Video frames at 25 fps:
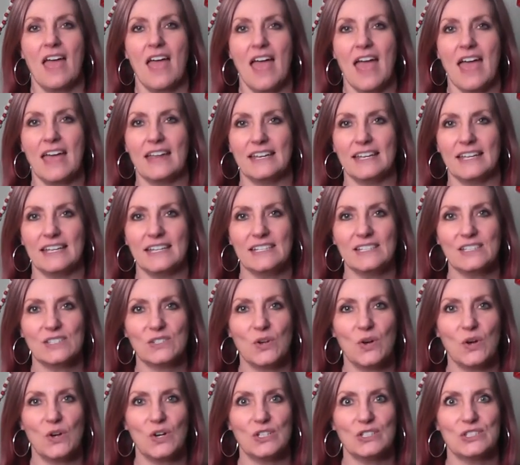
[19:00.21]
And it is
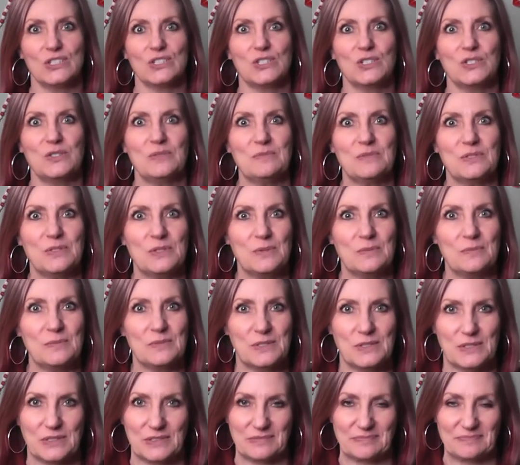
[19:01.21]
called Zoom Zoom
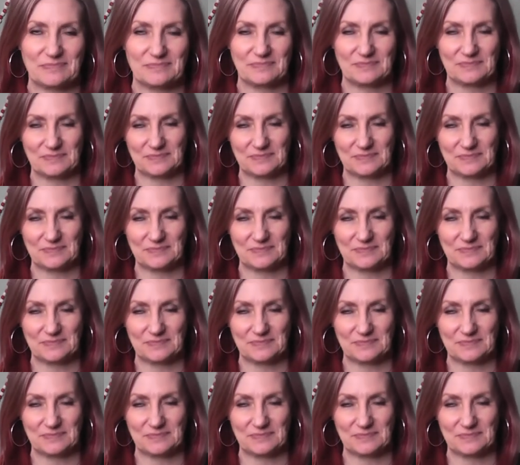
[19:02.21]
Zoom.